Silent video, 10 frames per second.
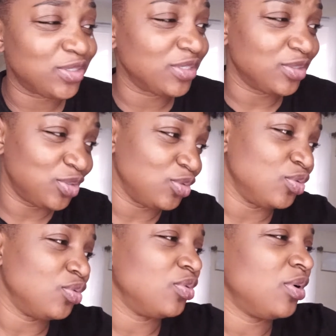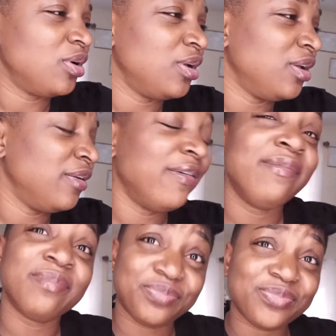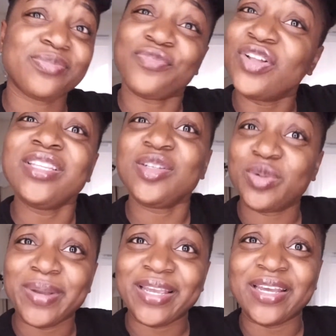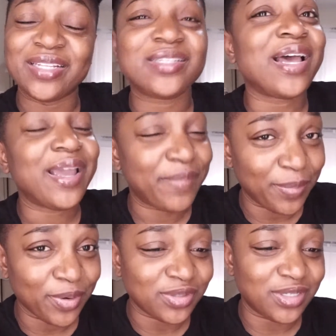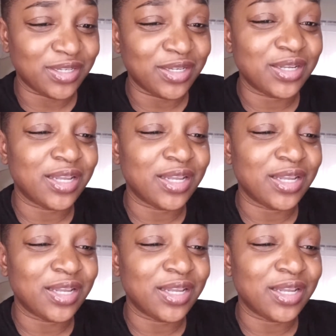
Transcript: to do fun things with my kids i am that person